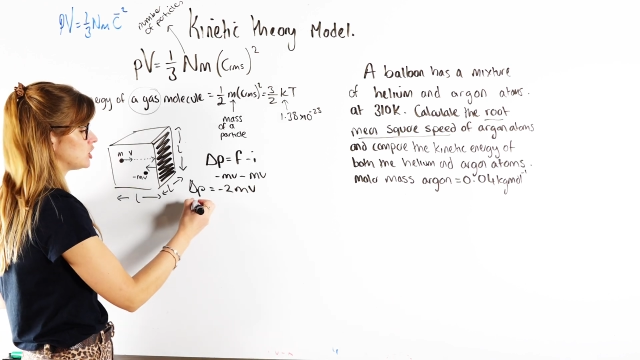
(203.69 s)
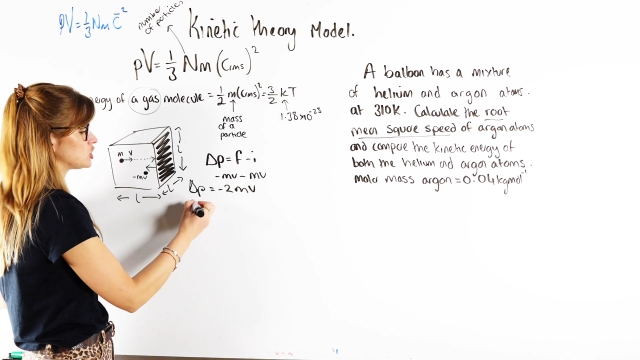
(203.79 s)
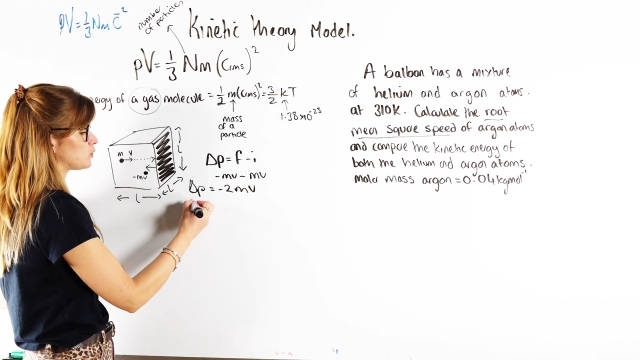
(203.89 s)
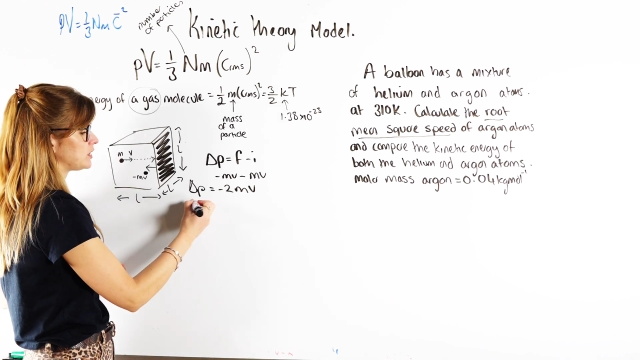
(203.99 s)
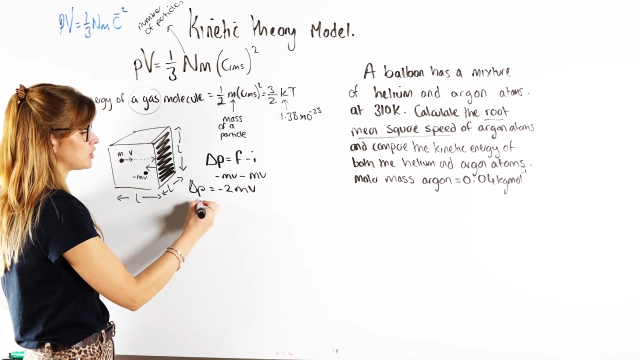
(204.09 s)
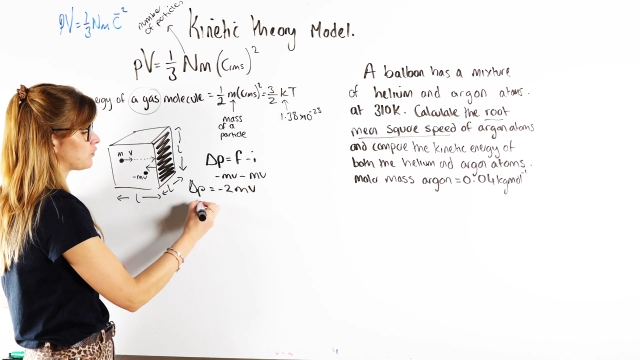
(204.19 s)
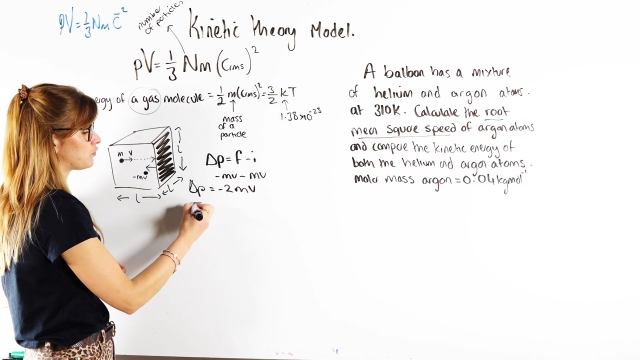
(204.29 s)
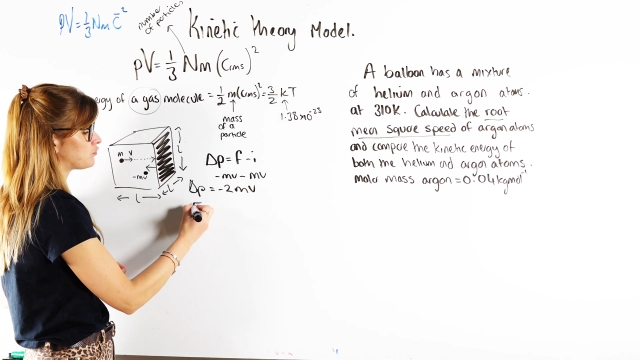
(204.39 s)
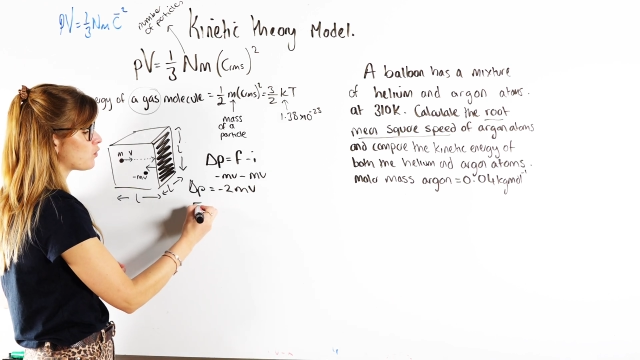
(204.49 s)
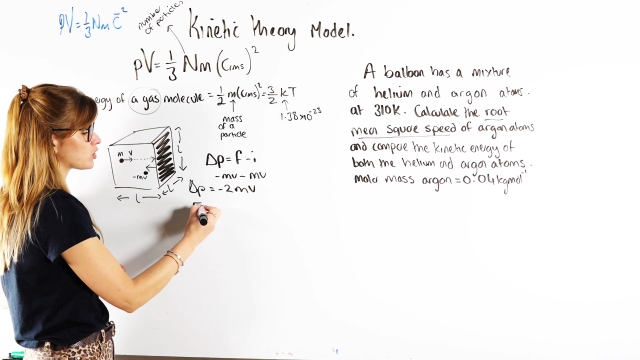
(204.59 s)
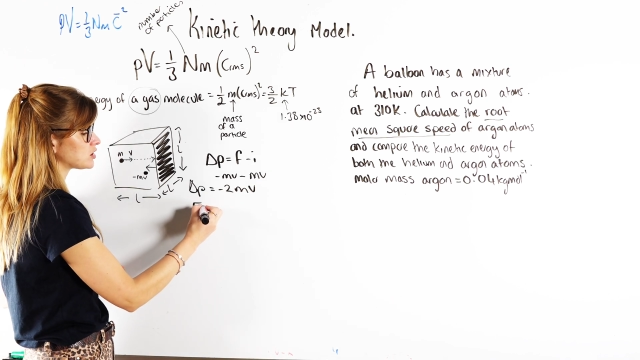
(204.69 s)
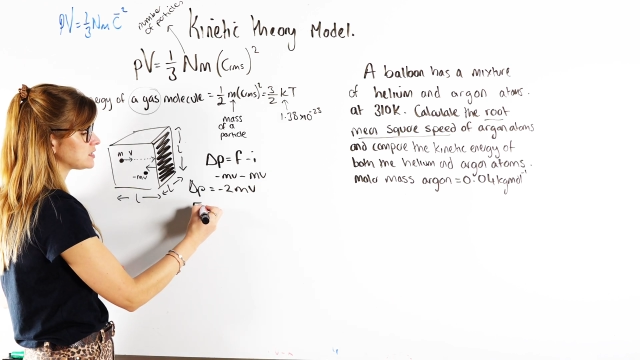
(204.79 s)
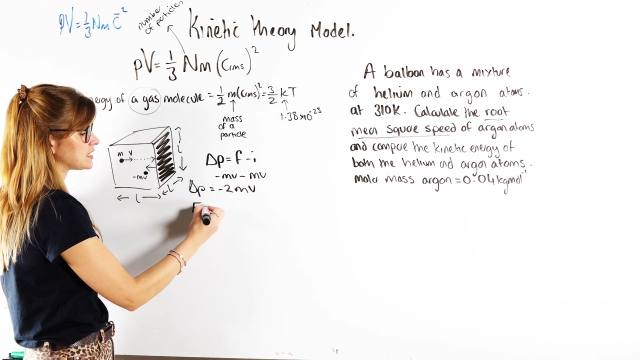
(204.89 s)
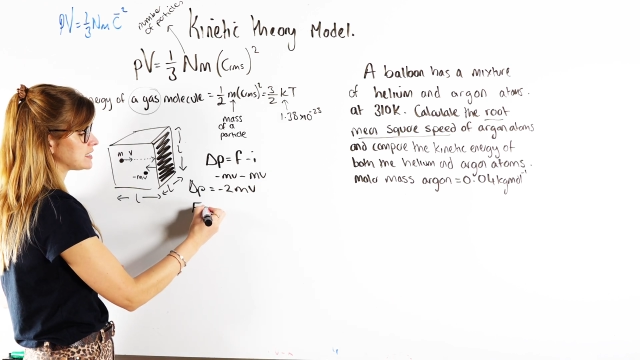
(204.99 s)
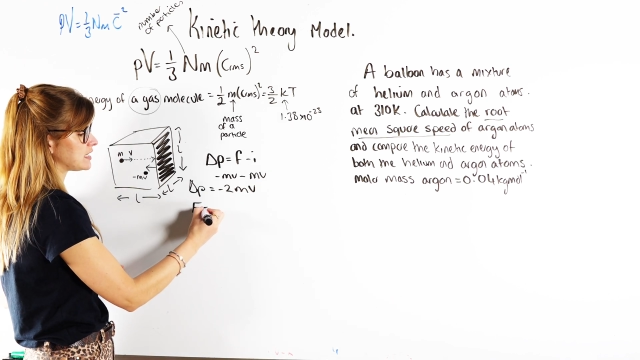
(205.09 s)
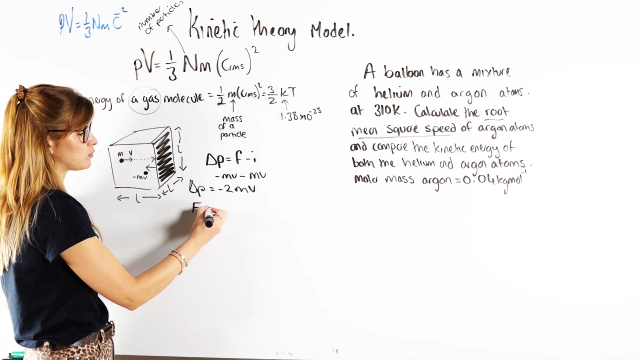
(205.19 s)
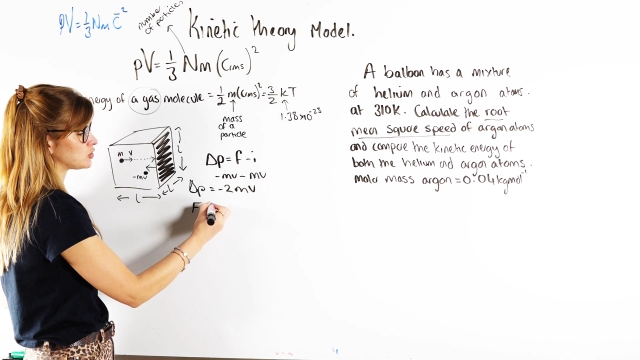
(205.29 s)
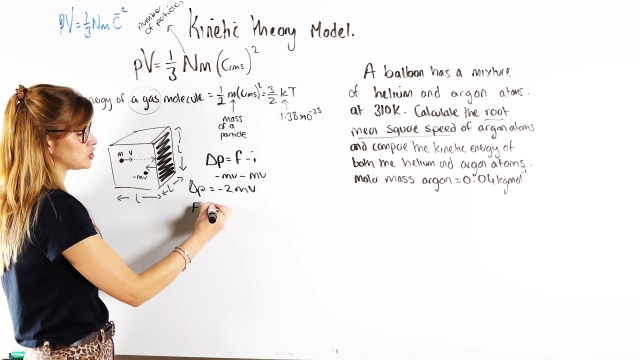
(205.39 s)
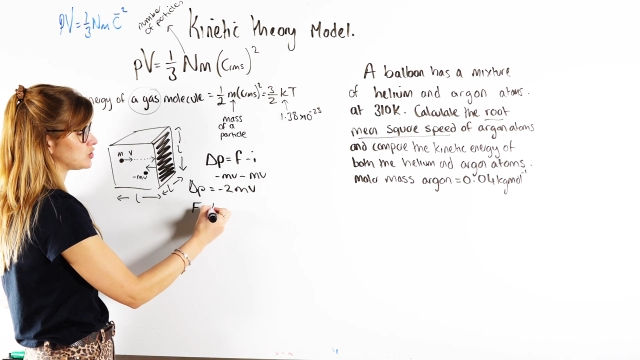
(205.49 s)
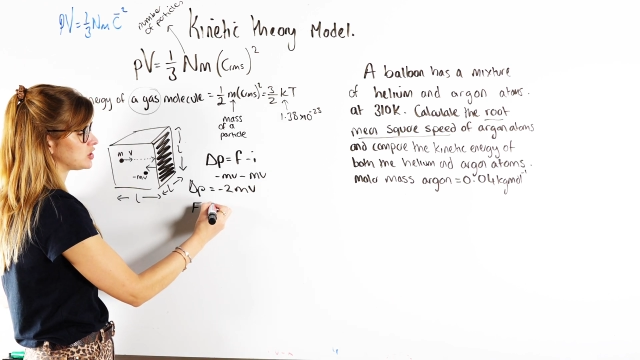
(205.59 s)
So we know force is equal
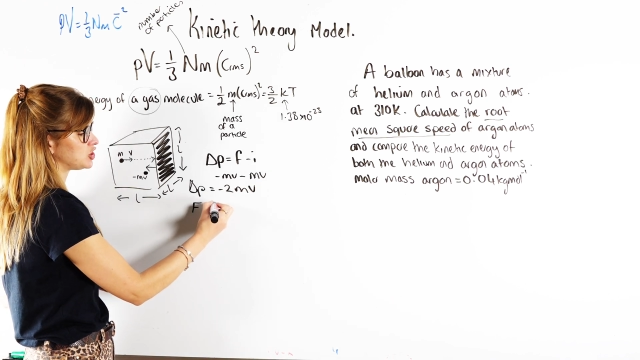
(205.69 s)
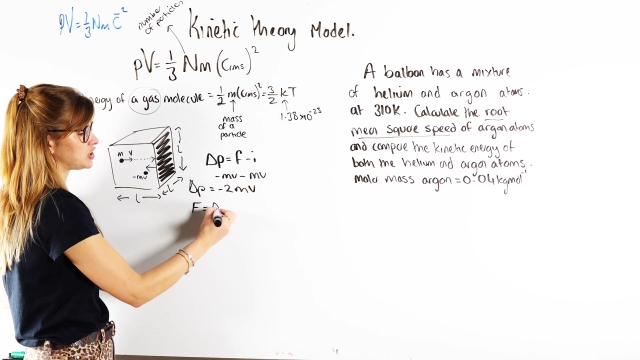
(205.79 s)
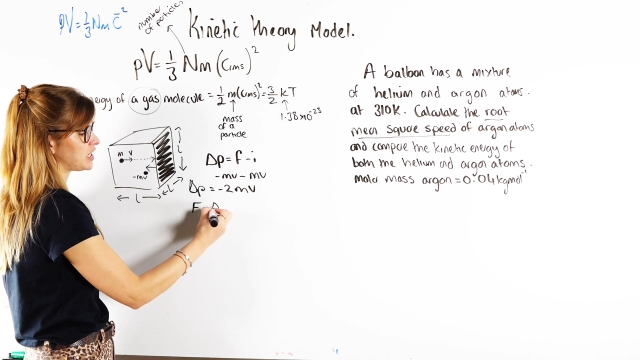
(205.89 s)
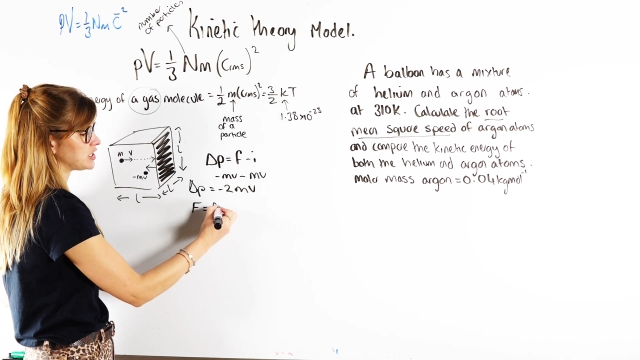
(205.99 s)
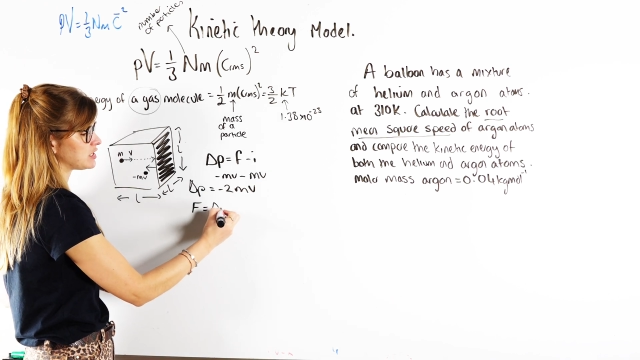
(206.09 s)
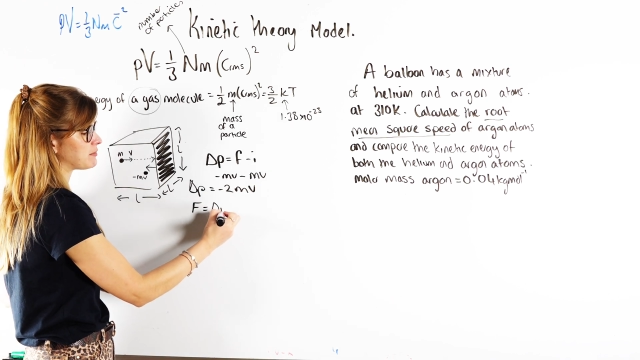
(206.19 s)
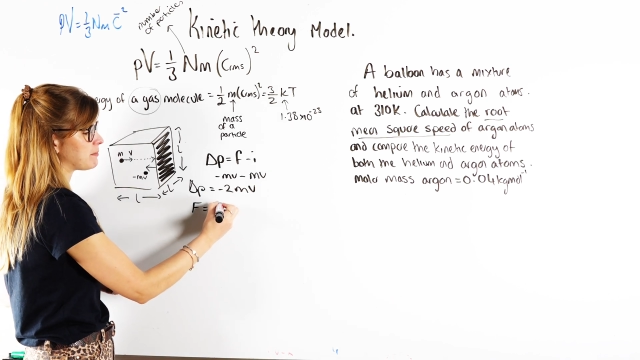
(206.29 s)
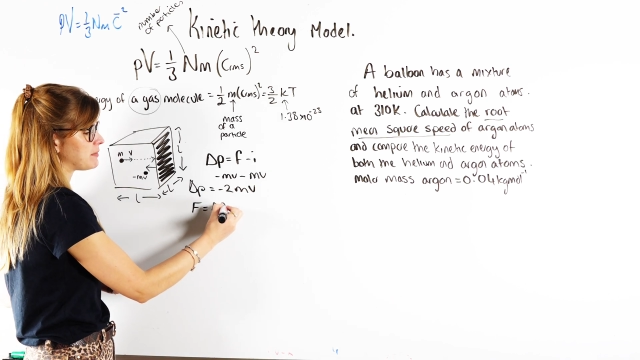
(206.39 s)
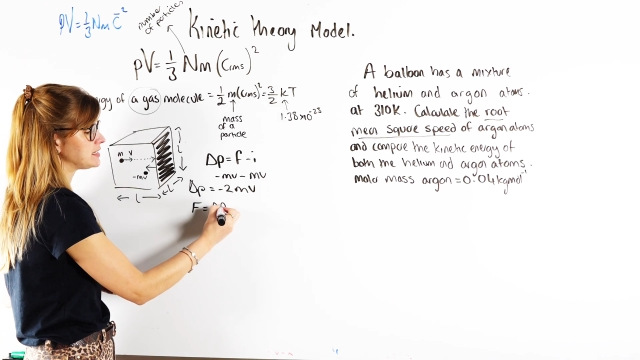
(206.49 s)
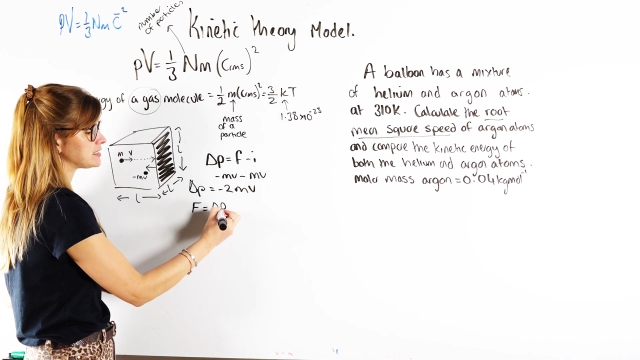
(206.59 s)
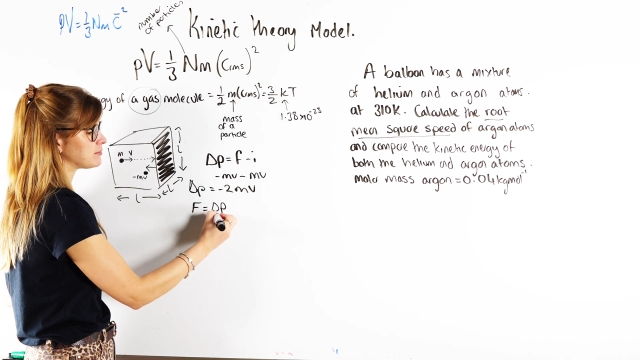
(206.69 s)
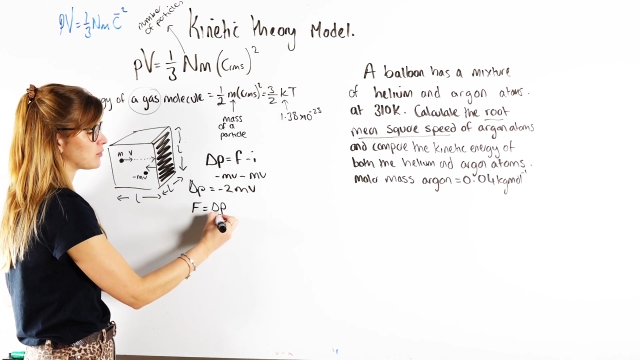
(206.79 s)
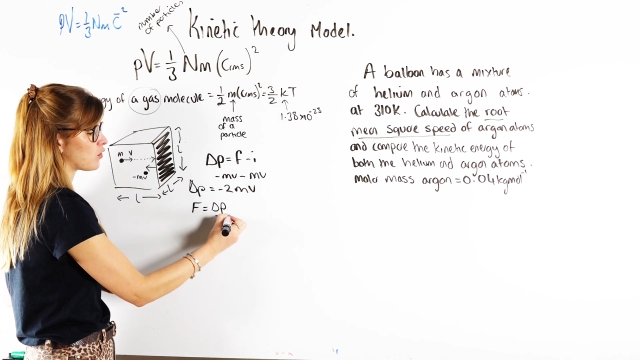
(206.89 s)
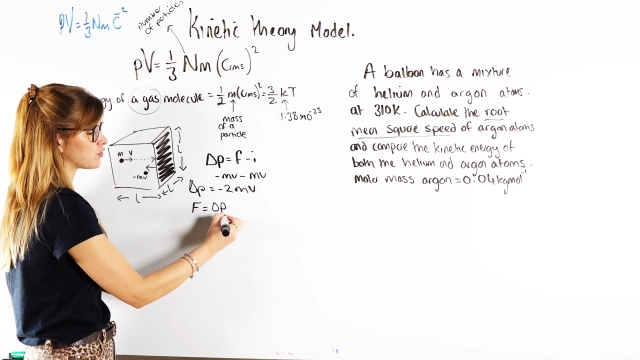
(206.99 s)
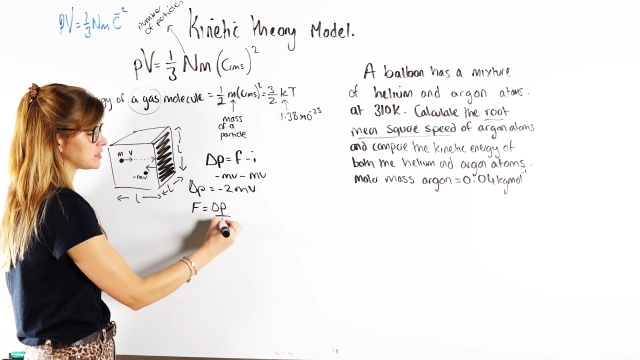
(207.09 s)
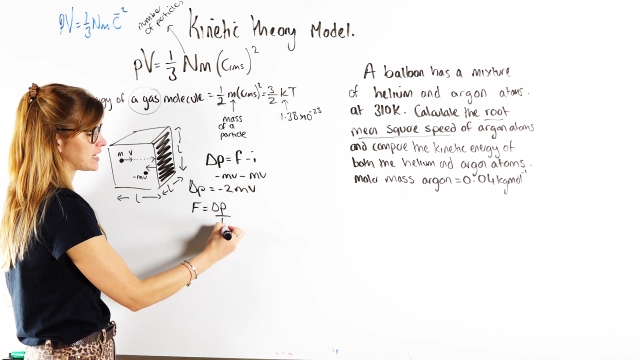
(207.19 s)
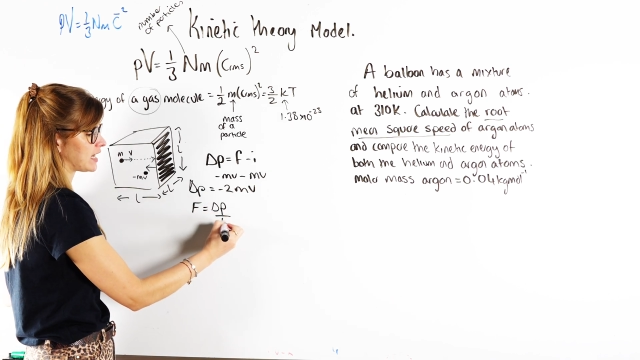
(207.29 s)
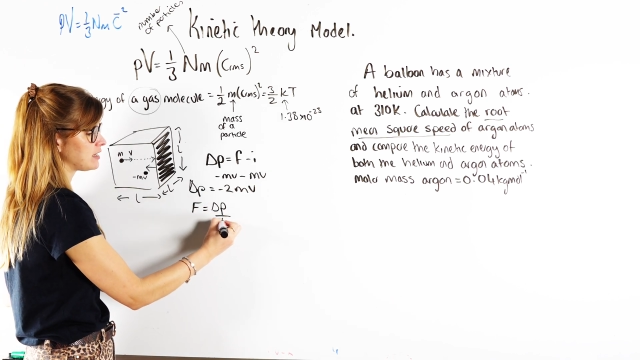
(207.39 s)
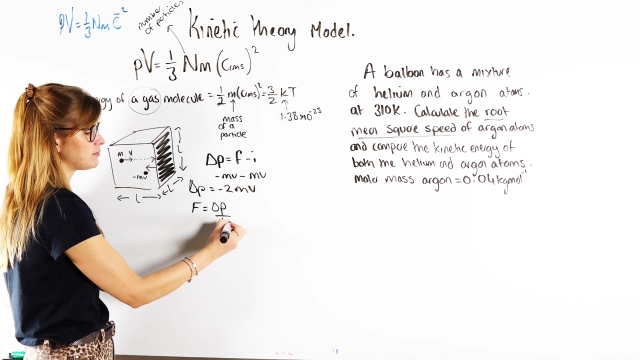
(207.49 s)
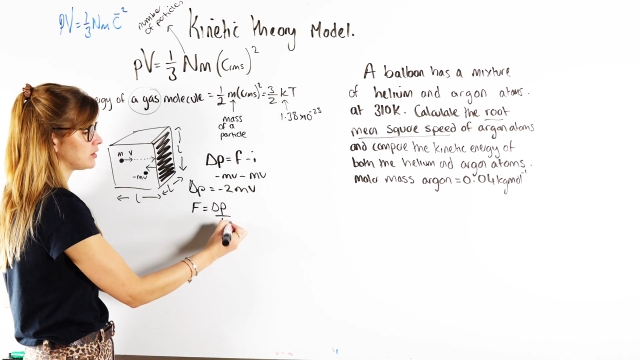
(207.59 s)
to the change in momentum over
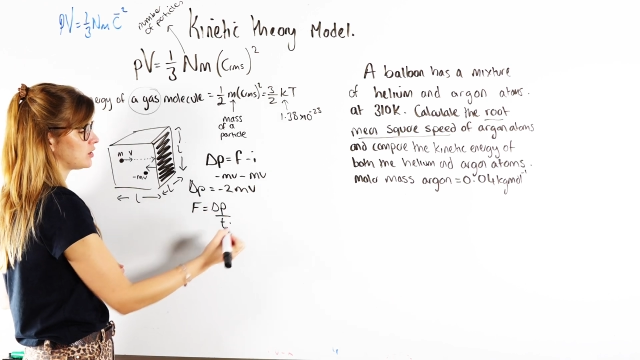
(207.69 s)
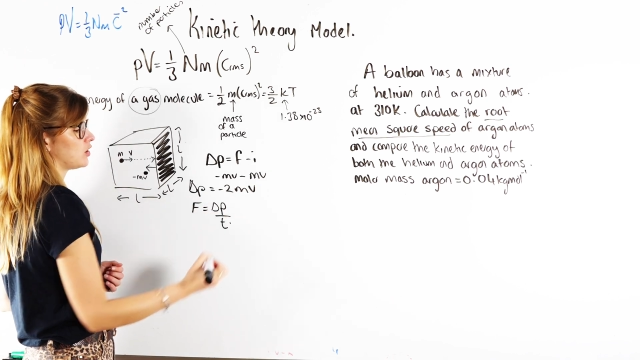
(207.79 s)
time,